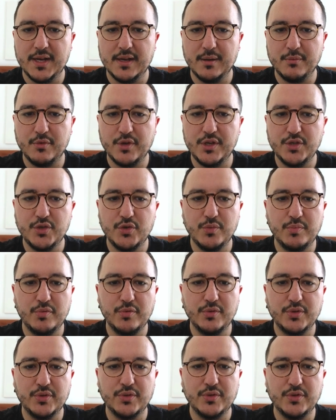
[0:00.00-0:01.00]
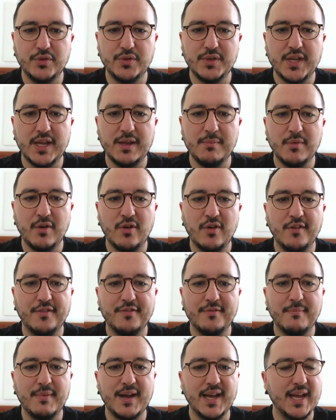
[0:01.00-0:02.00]
And I'm going to put the name
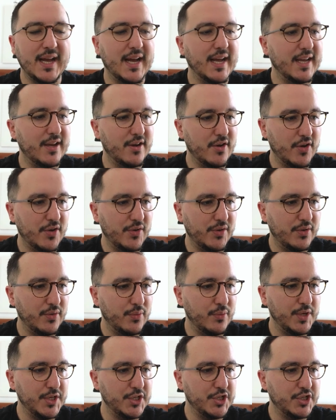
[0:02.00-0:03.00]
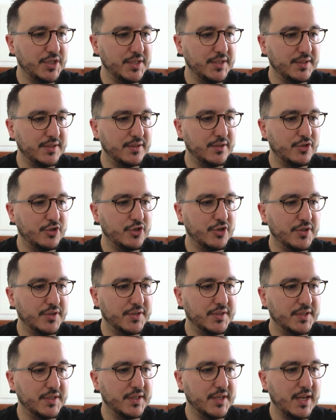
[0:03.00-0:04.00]
of my icon, which is
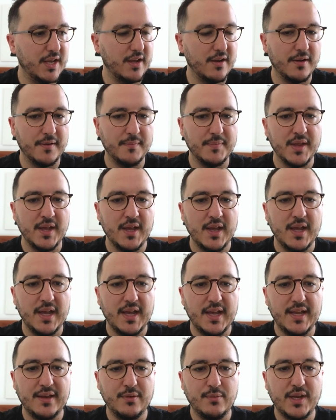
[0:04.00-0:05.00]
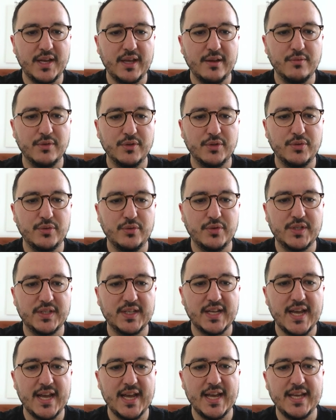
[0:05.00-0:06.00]
just here. And what I want to
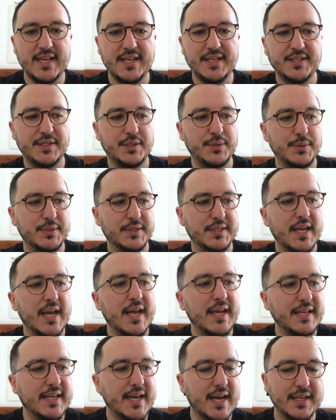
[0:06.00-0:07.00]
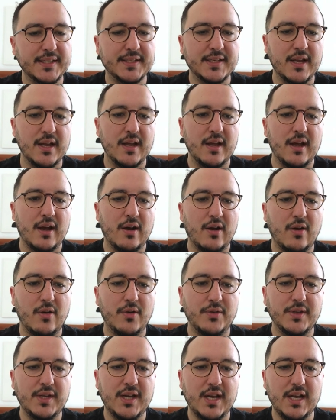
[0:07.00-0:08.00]
say is to say that
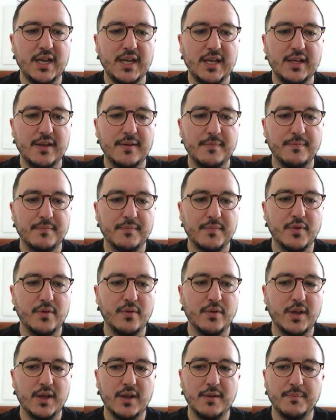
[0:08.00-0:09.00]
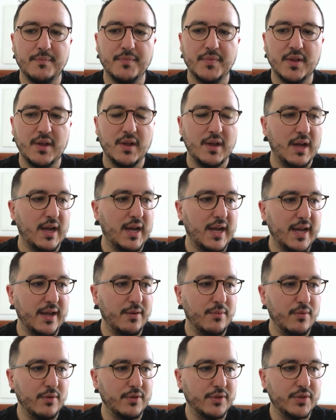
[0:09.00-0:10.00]
on click, okay,
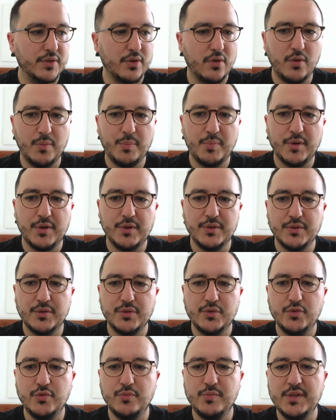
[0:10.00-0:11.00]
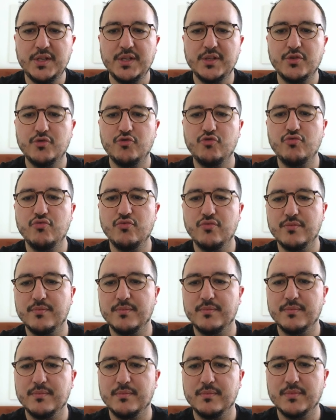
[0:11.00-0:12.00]
I want open to be true.
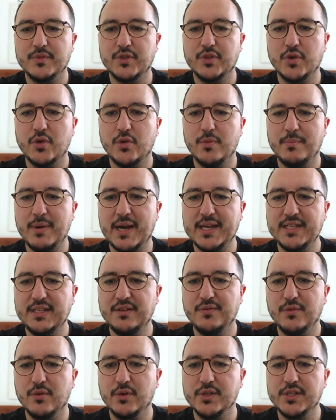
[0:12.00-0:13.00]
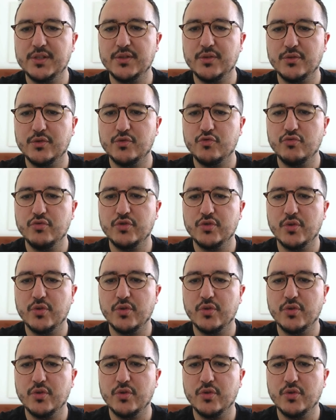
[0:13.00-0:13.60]
So by default, it's on true.